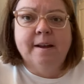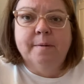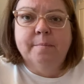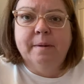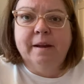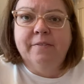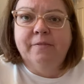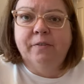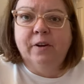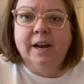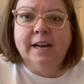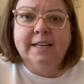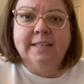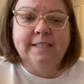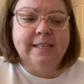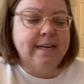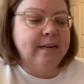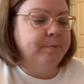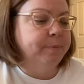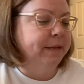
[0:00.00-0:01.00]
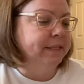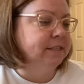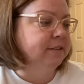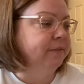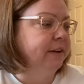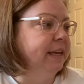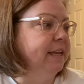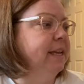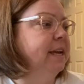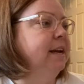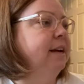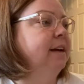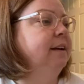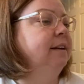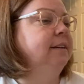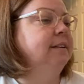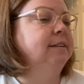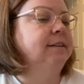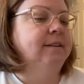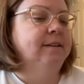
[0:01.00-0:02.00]
My friend in
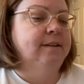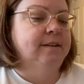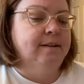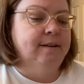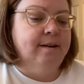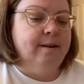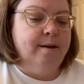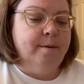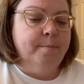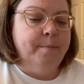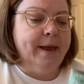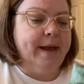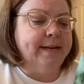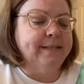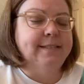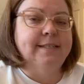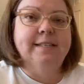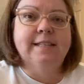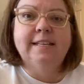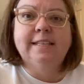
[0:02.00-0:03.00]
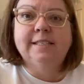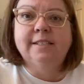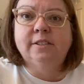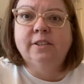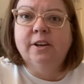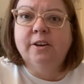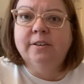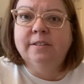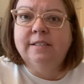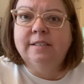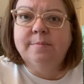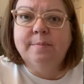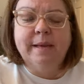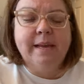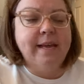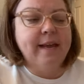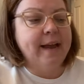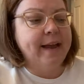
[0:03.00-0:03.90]
Pennsylvania passed these along to me.